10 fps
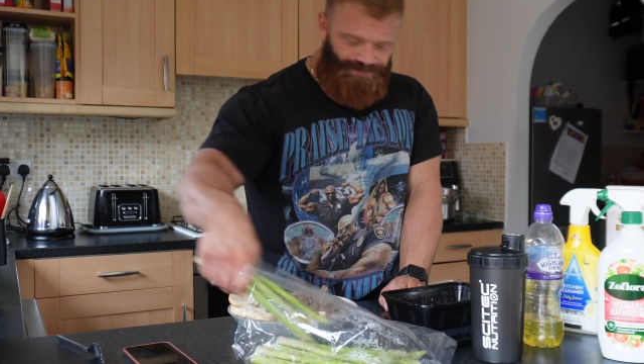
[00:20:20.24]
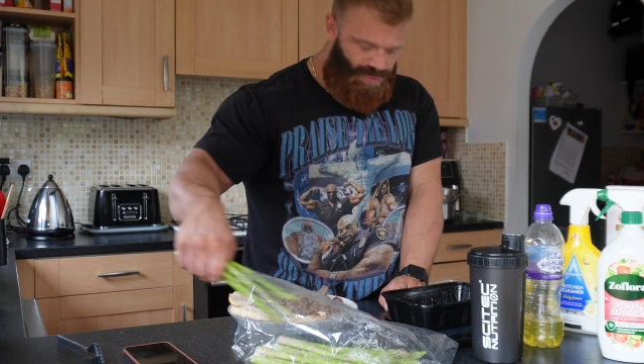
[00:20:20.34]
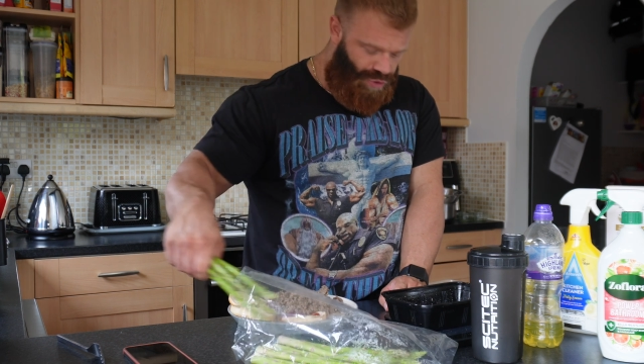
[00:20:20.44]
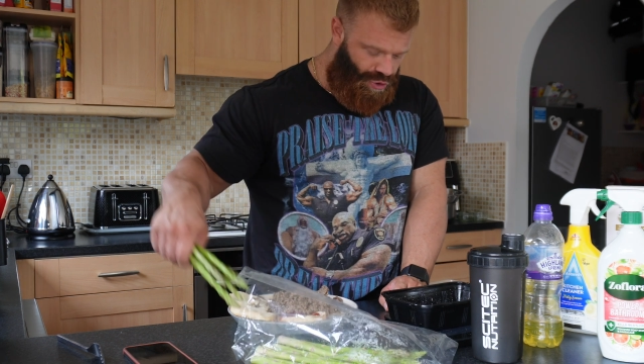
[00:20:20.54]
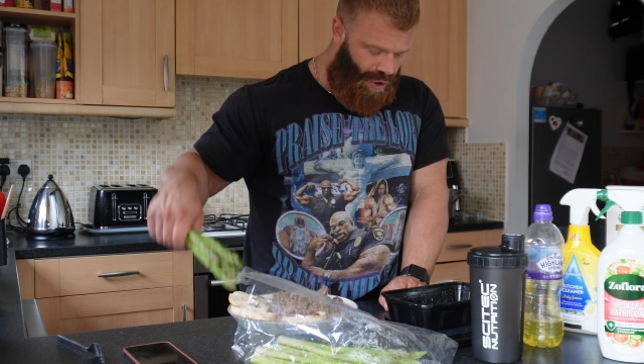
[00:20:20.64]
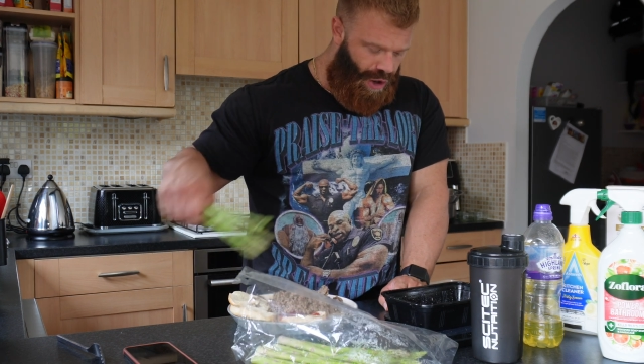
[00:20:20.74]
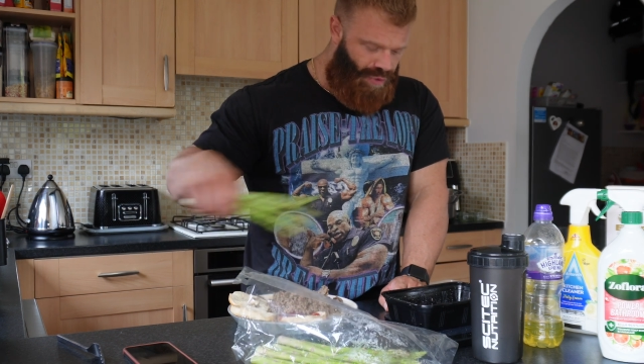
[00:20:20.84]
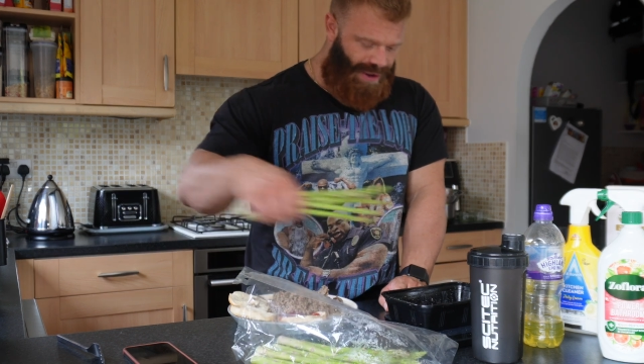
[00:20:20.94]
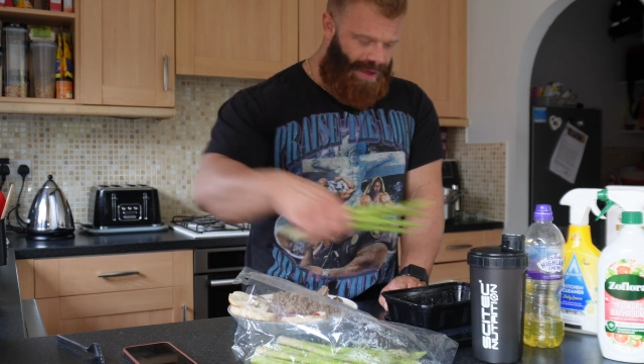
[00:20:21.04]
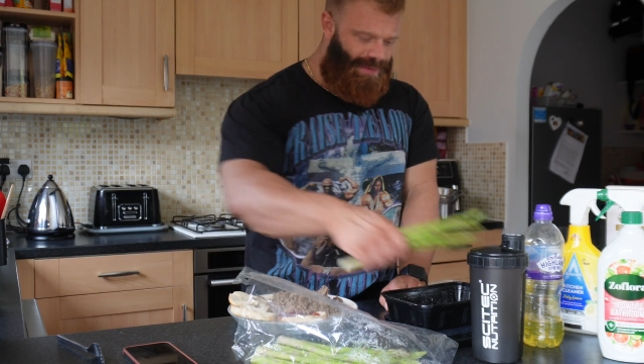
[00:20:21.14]
And you can
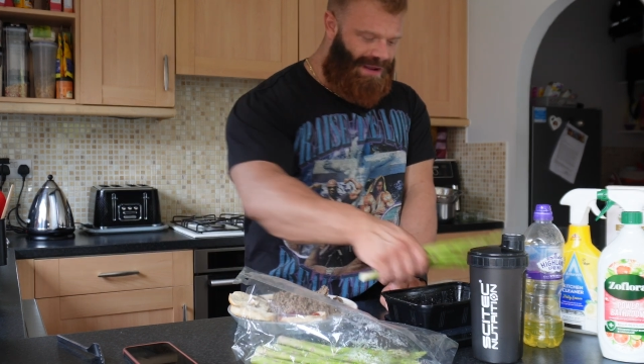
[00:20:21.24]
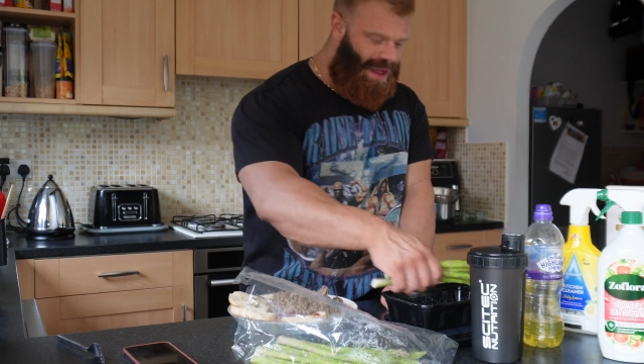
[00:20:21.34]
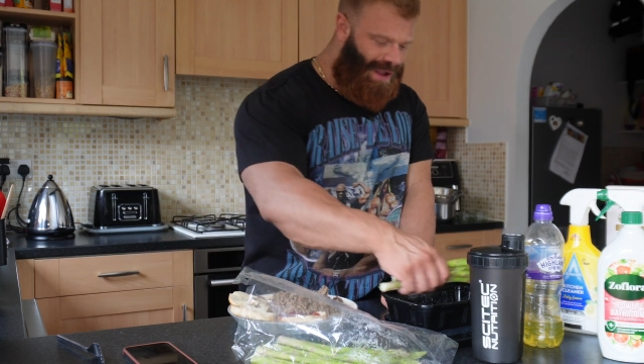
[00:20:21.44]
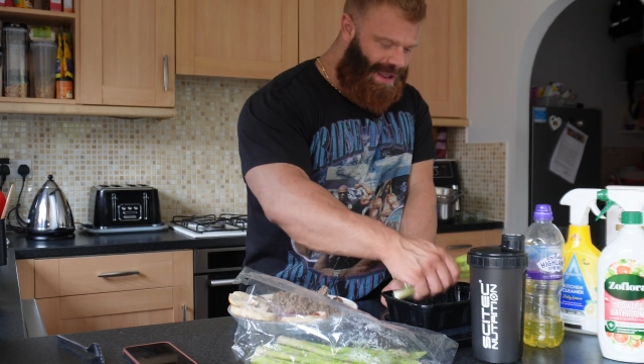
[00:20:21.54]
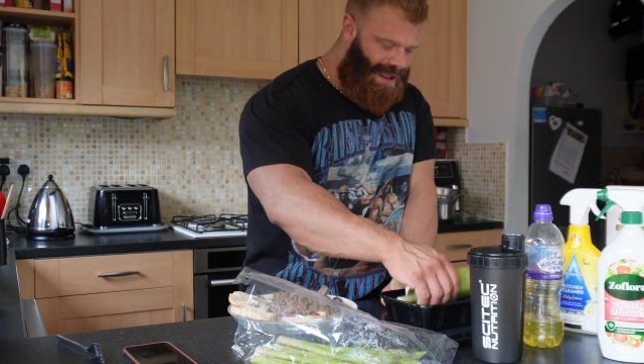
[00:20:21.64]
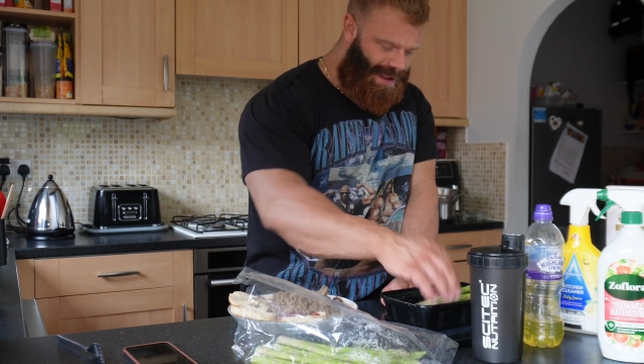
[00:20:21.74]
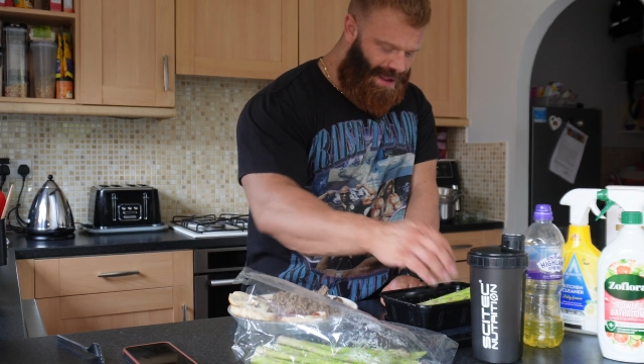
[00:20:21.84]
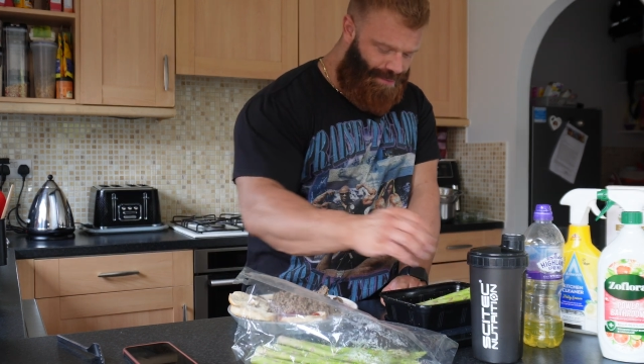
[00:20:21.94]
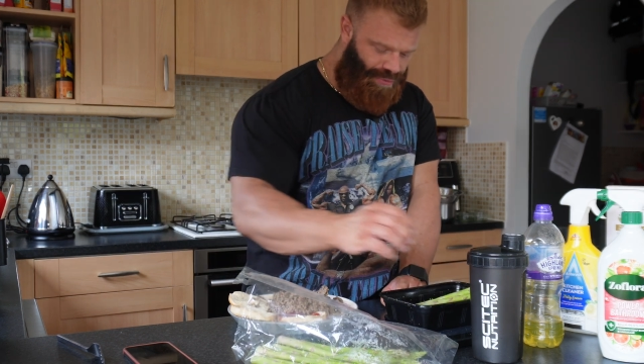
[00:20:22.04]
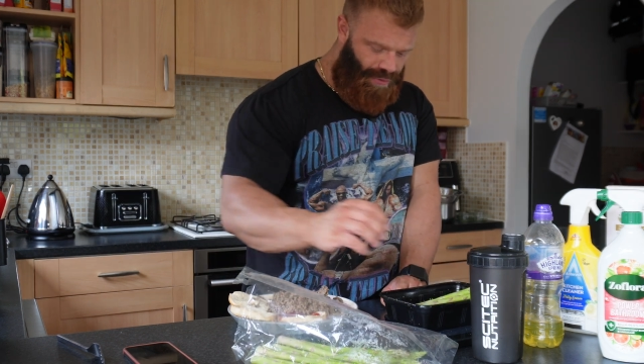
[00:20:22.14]
load it a bit like
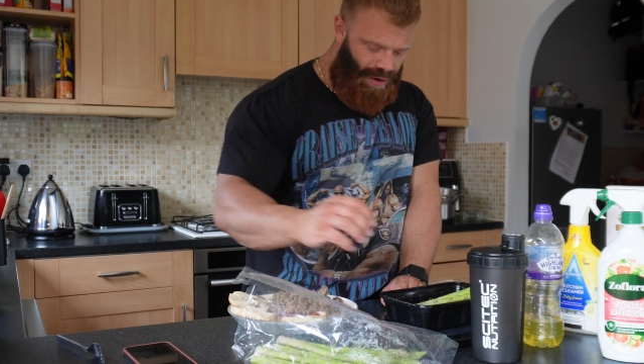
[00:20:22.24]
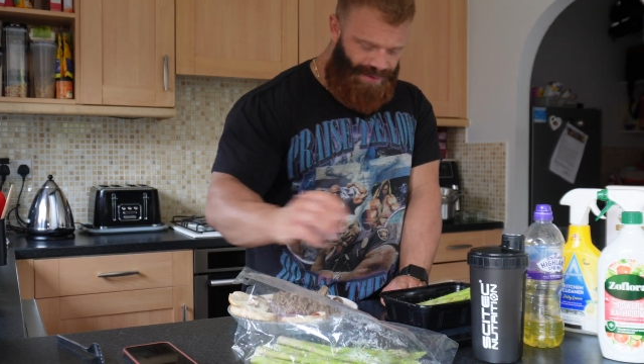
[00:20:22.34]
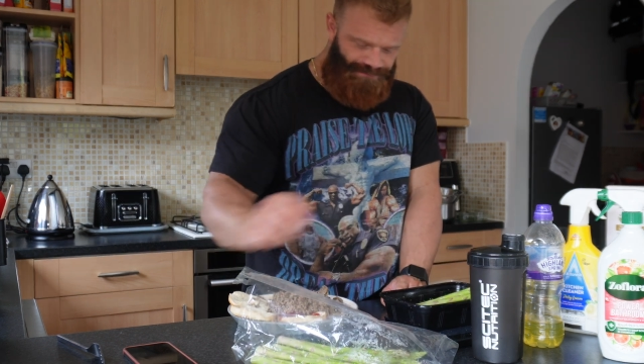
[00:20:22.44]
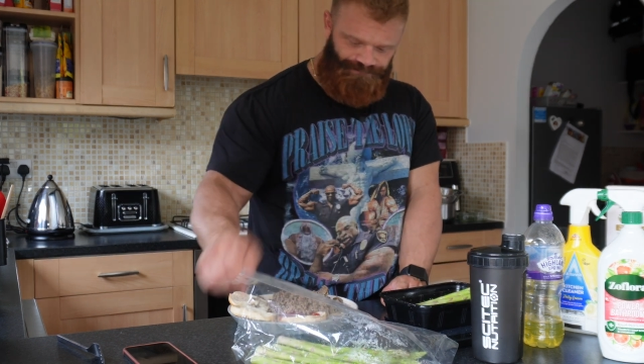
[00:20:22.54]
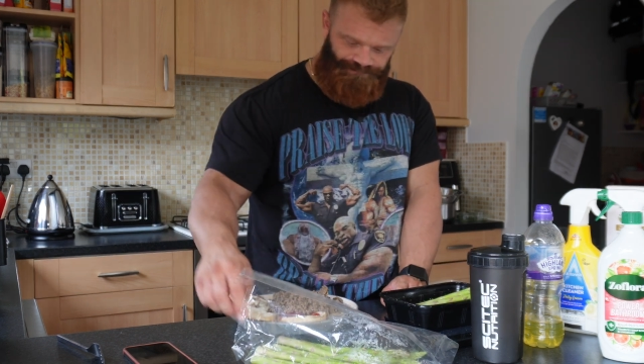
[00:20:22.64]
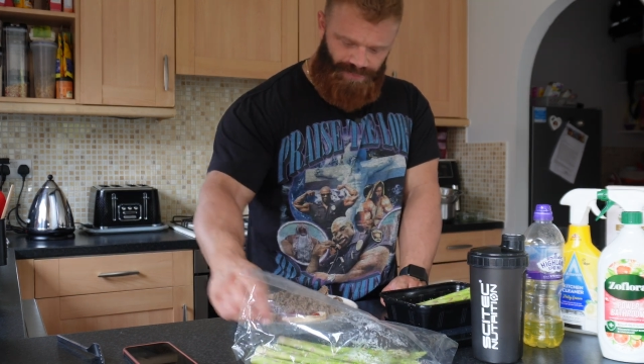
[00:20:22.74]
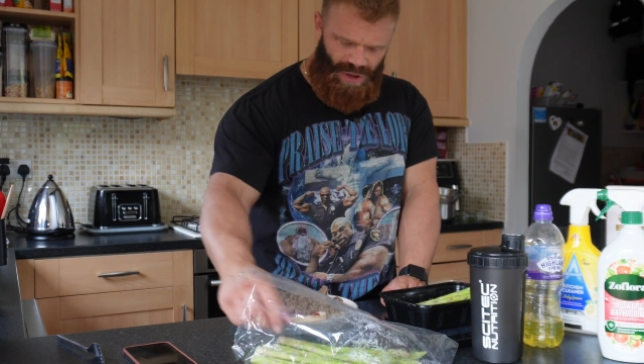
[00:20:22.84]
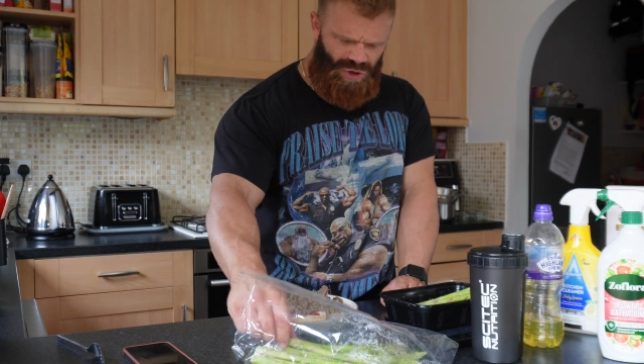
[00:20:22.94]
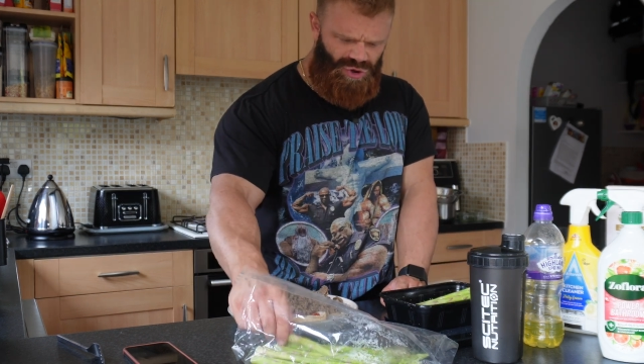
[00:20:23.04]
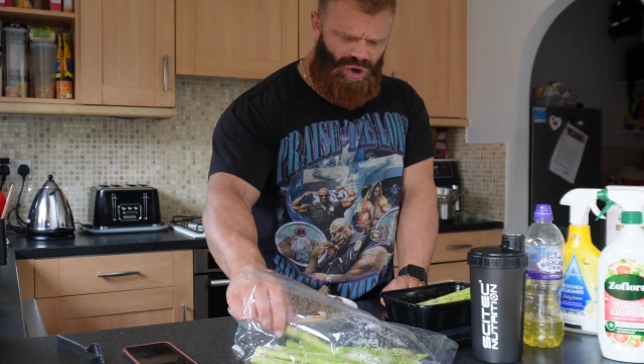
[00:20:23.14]
a Prime,
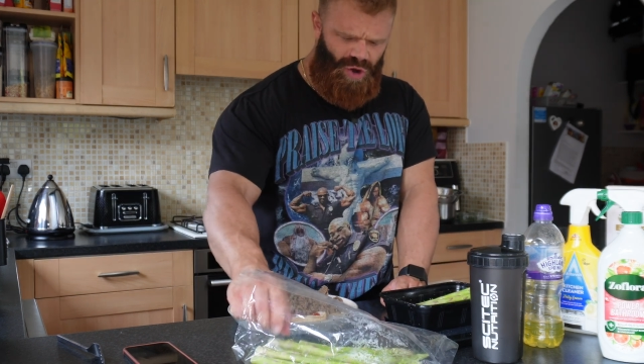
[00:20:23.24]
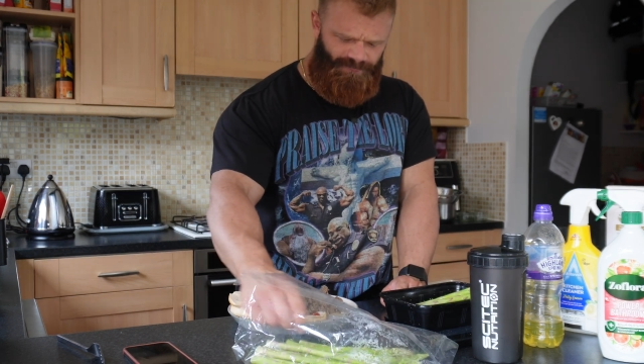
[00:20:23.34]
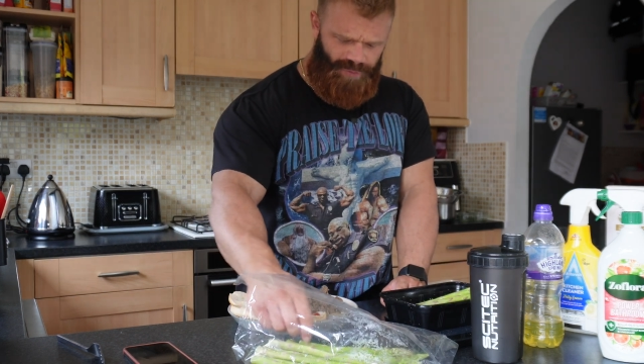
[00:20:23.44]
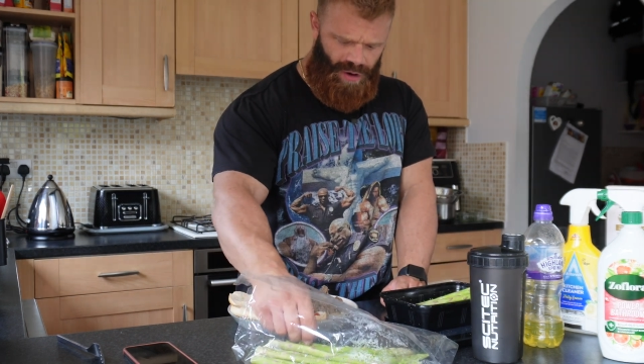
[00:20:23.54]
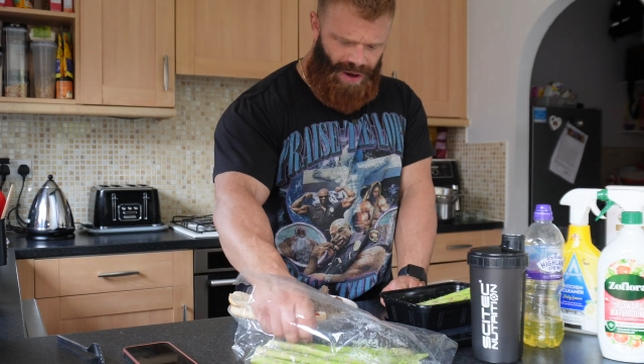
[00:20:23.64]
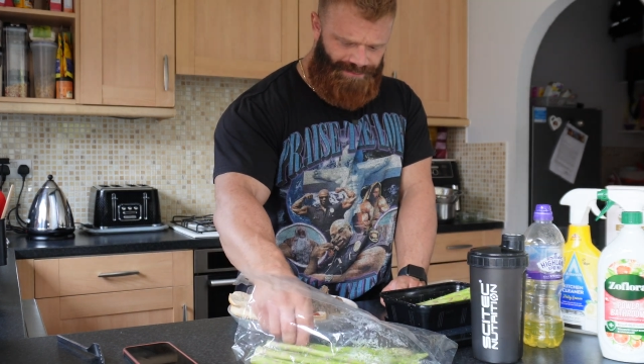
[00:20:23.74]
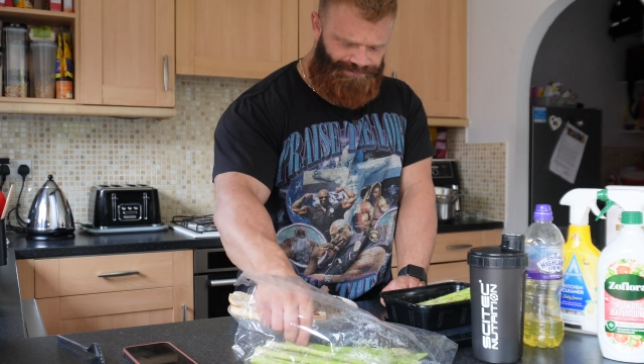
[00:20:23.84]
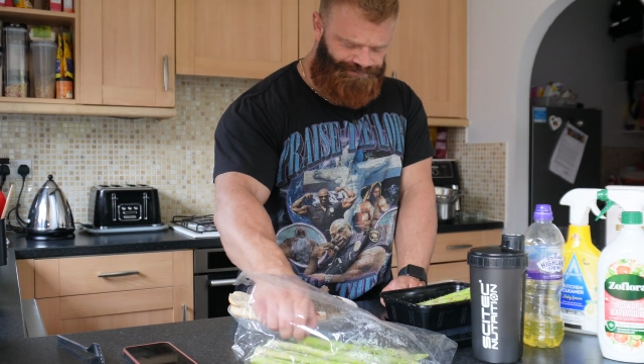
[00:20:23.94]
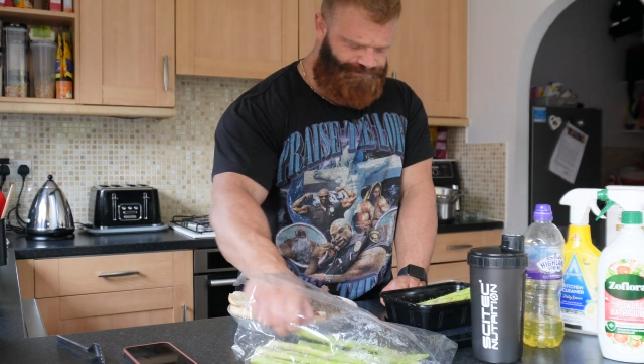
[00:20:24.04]
like a knockoff Prime.